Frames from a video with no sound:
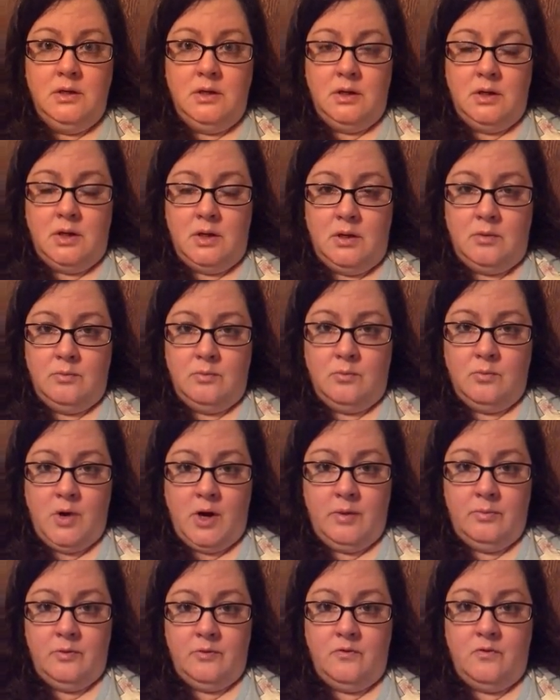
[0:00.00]

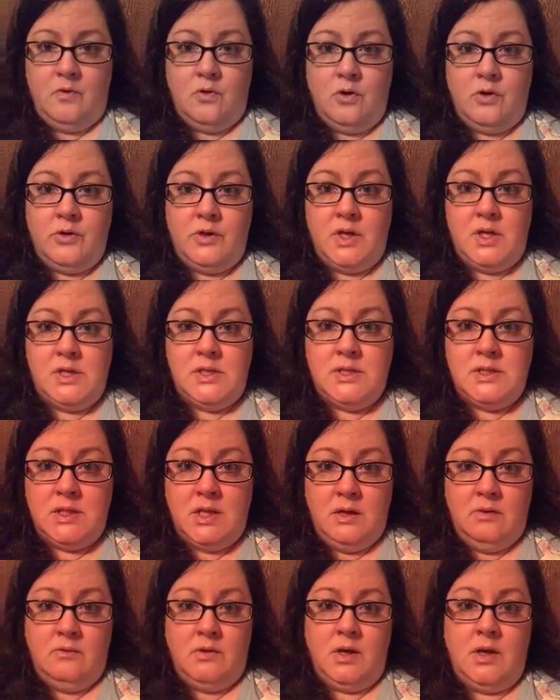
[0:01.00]
right before
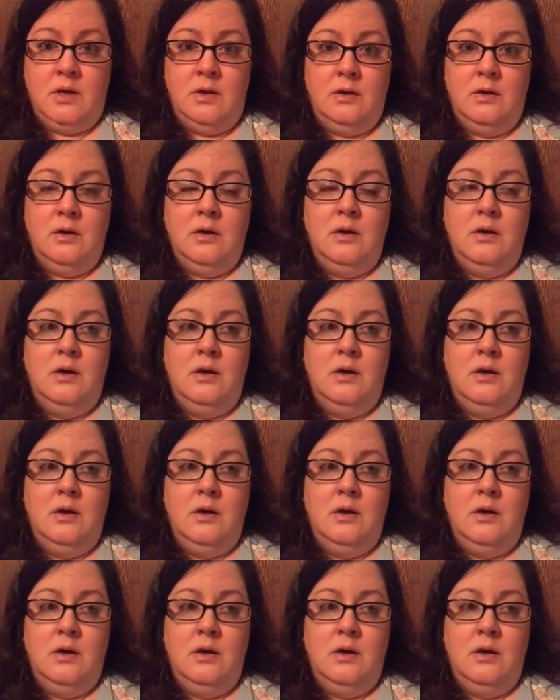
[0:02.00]
Thanksgiving.